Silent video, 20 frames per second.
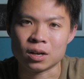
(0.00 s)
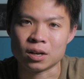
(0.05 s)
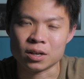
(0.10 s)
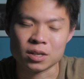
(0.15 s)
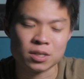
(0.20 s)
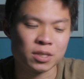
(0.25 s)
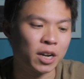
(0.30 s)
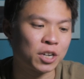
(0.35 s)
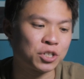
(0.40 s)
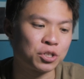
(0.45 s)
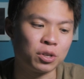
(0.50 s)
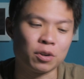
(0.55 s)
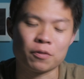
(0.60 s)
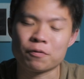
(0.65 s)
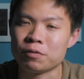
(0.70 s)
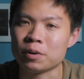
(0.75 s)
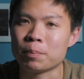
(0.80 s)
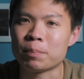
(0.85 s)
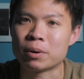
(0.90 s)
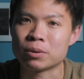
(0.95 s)
is actually a
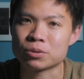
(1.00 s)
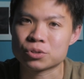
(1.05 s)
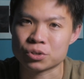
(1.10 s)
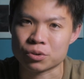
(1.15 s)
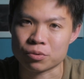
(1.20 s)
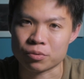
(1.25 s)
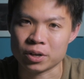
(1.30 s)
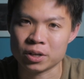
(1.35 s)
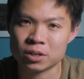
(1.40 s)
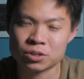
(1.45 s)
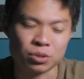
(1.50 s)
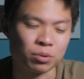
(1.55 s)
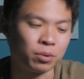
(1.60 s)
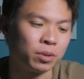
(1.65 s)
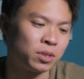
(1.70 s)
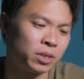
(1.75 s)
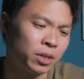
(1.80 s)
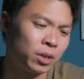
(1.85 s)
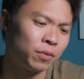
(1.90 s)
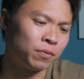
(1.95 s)
flip out screen. So
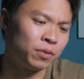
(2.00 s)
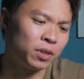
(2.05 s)
instead of